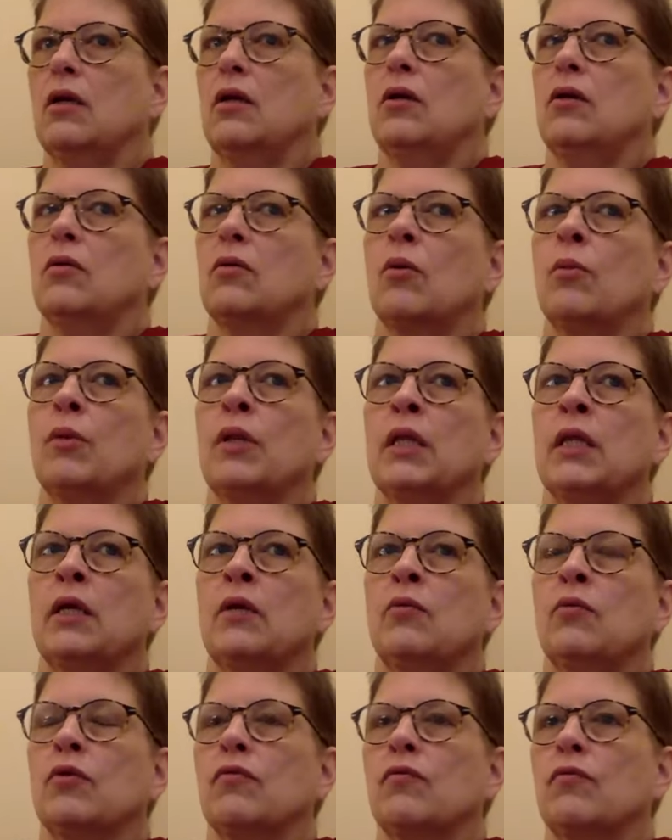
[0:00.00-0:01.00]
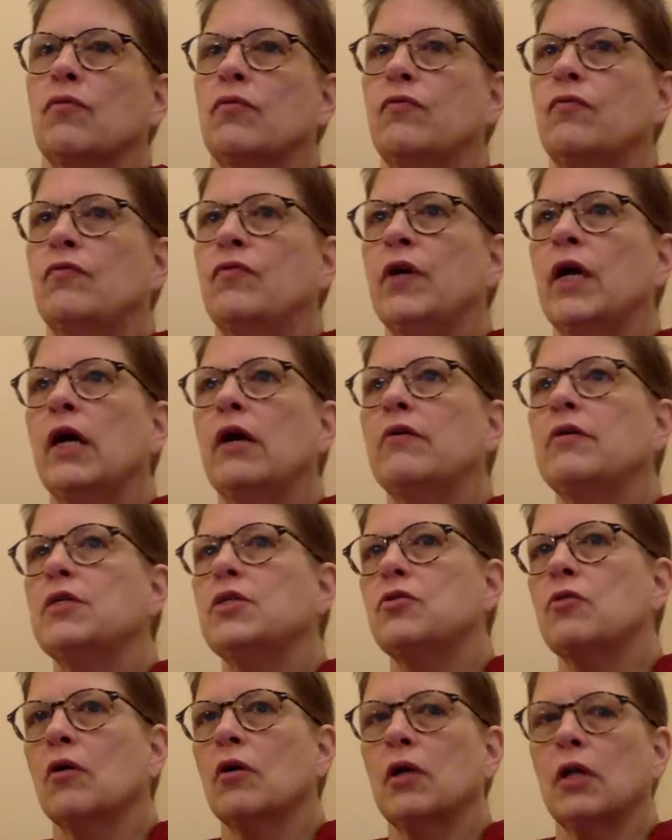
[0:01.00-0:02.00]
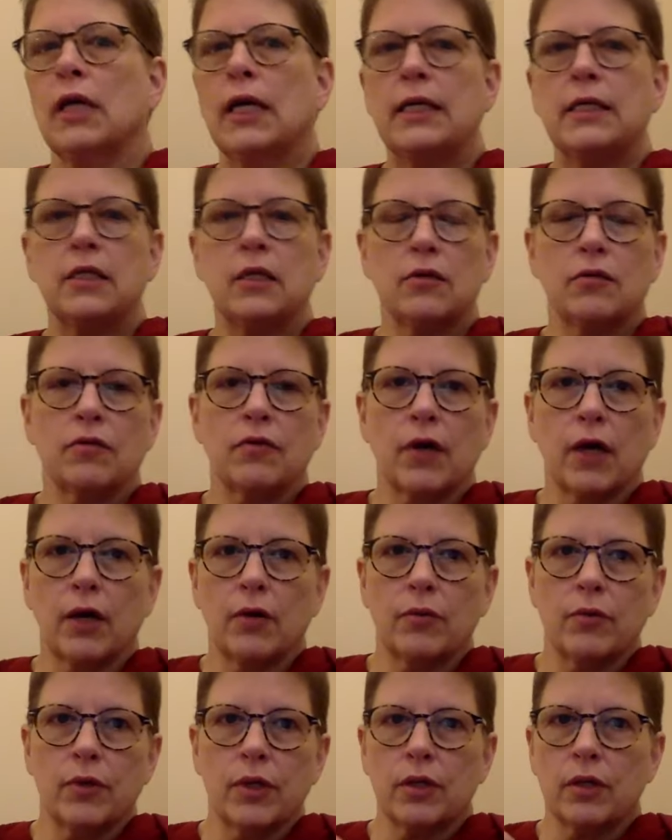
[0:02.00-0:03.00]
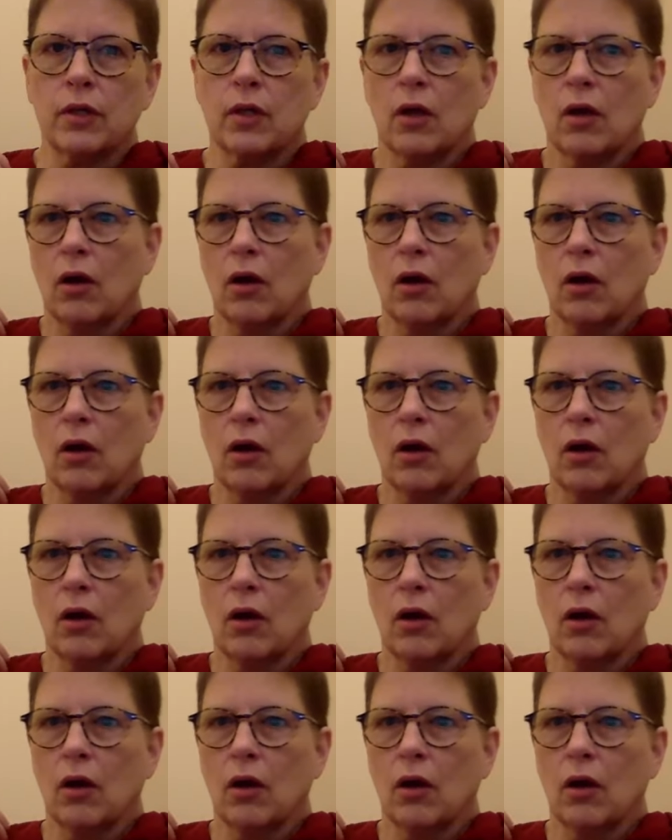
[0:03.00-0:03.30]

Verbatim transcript: Normally, we very strongly identify with